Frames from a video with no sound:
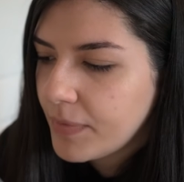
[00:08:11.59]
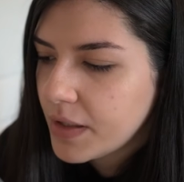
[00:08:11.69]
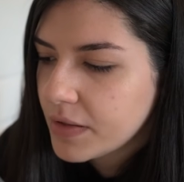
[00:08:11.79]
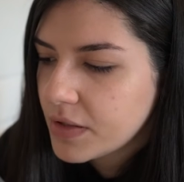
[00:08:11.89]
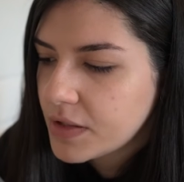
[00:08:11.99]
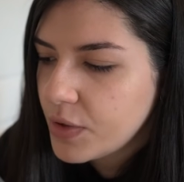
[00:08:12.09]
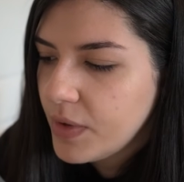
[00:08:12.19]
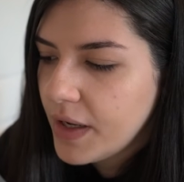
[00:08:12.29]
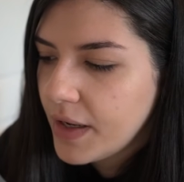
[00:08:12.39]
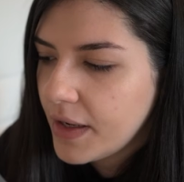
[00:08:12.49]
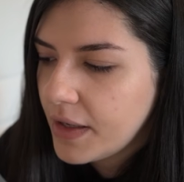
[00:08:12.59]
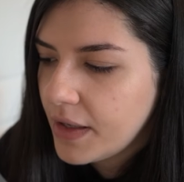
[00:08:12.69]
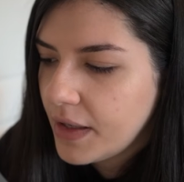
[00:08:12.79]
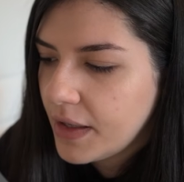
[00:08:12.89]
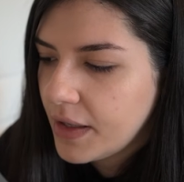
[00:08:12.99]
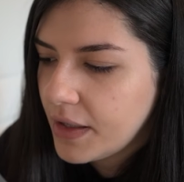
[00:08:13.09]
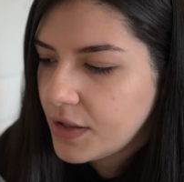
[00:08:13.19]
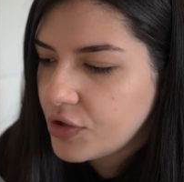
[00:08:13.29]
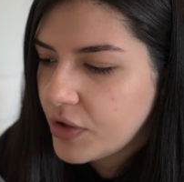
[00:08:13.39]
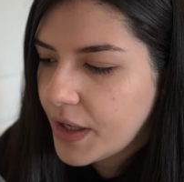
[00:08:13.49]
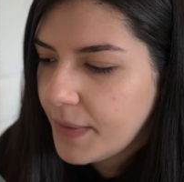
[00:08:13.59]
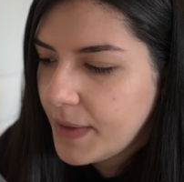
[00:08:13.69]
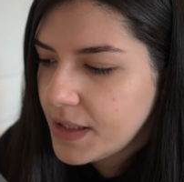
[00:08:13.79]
So let's go ahead and try to make